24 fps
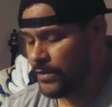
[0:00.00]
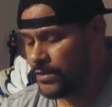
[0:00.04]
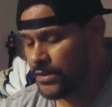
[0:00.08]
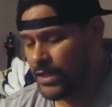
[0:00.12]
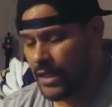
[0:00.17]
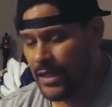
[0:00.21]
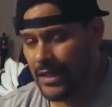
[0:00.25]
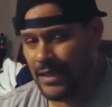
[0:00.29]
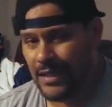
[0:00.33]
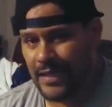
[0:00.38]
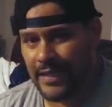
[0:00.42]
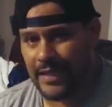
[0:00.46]
There's
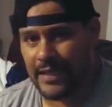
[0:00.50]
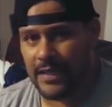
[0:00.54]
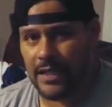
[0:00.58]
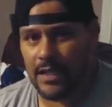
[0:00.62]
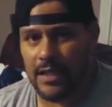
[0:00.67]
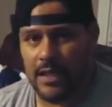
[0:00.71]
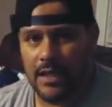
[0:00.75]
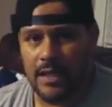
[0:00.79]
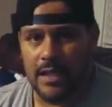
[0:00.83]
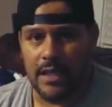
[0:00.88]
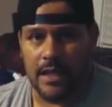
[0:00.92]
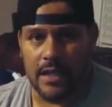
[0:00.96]
a link
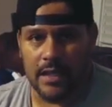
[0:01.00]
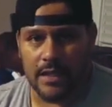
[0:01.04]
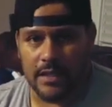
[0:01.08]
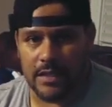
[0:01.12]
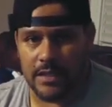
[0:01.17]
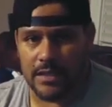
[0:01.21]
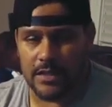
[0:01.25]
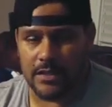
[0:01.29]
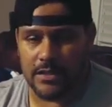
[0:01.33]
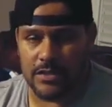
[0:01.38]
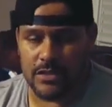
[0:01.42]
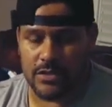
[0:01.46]
in
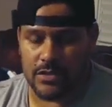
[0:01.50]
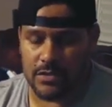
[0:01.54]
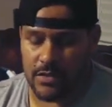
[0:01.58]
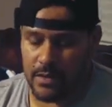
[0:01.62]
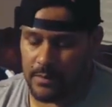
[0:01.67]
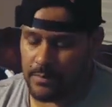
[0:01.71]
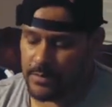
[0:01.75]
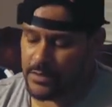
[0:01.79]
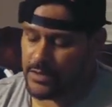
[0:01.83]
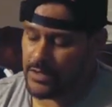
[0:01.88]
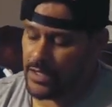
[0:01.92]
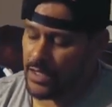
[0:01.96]
the
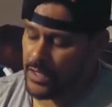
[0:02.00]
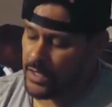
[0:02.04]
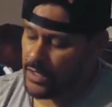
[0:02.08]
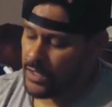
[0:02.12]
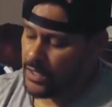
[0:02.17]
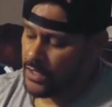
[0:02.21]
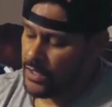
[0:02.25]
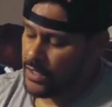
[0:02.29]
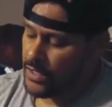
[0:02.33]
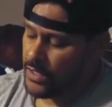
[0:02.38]
description